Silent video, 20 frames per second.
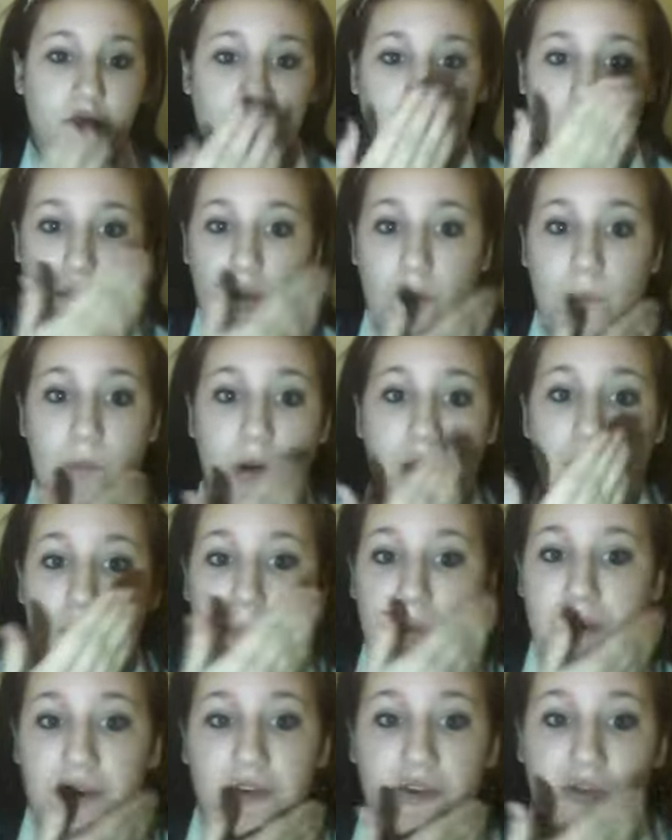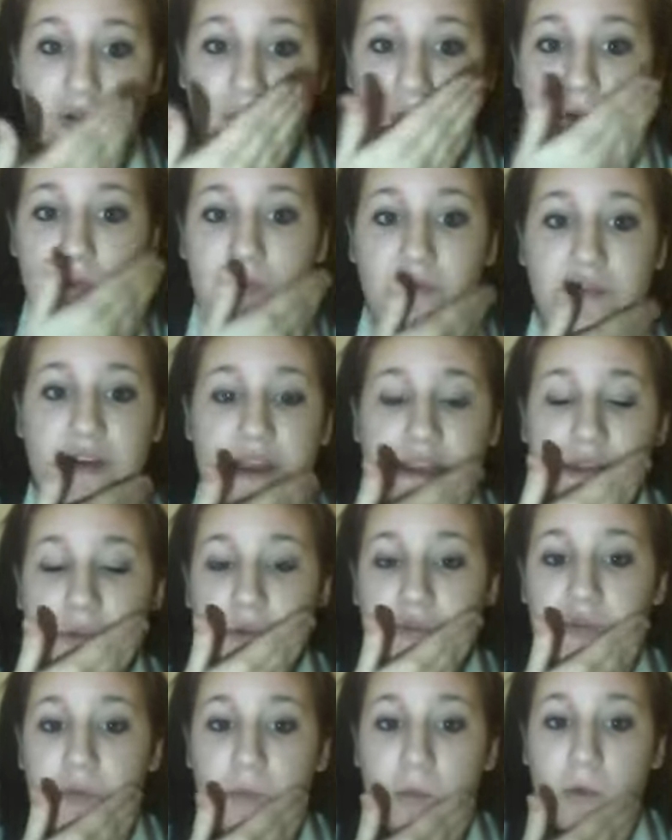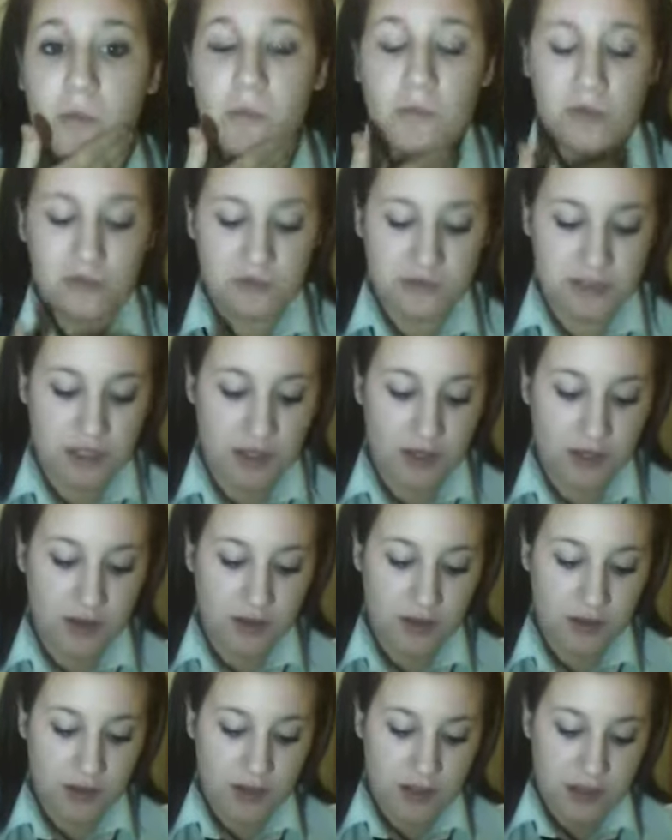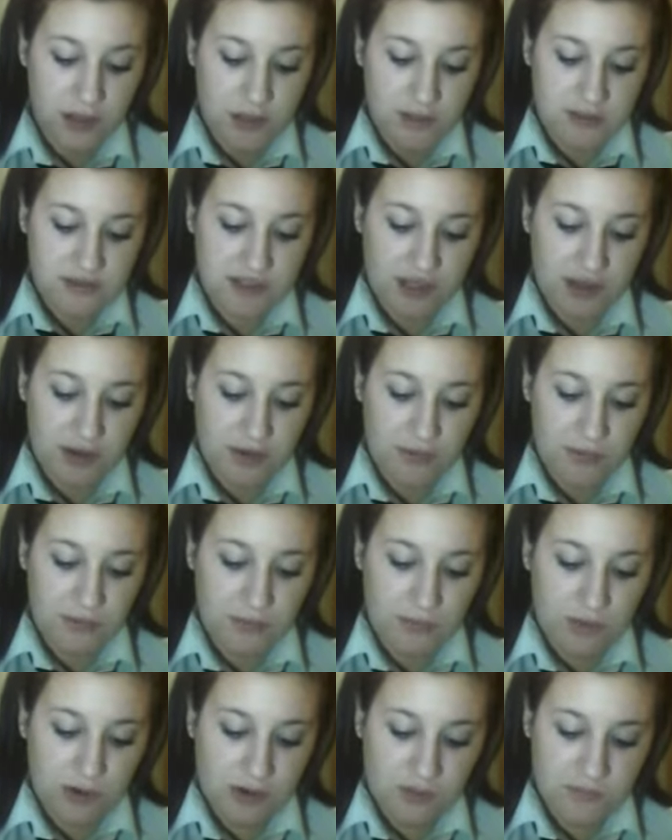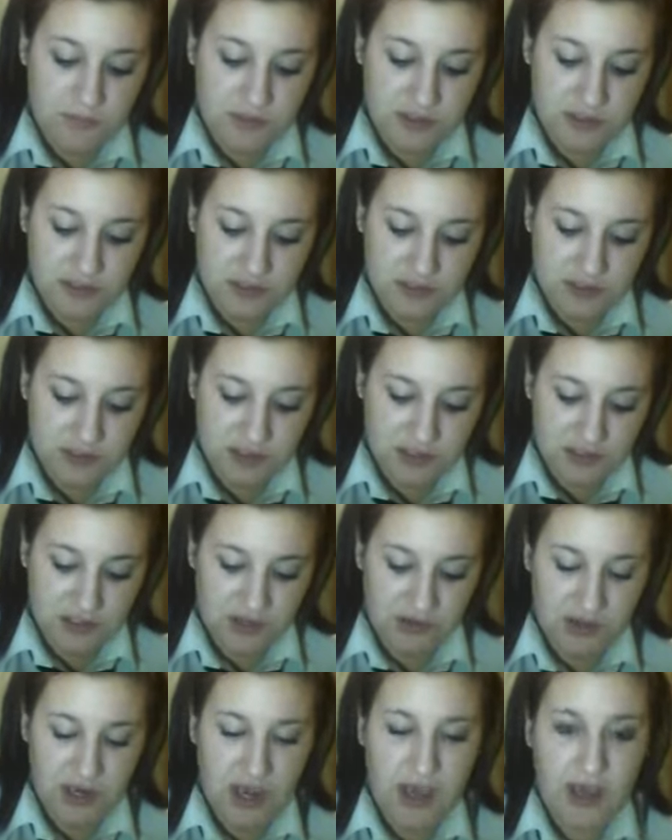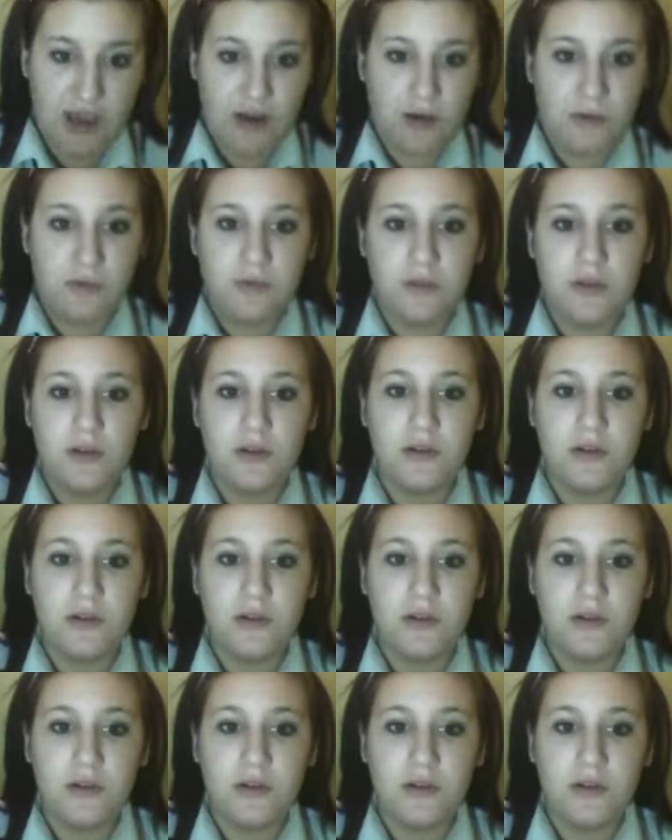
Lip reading: you wiping your face with the warm water. So what I'm just going to do now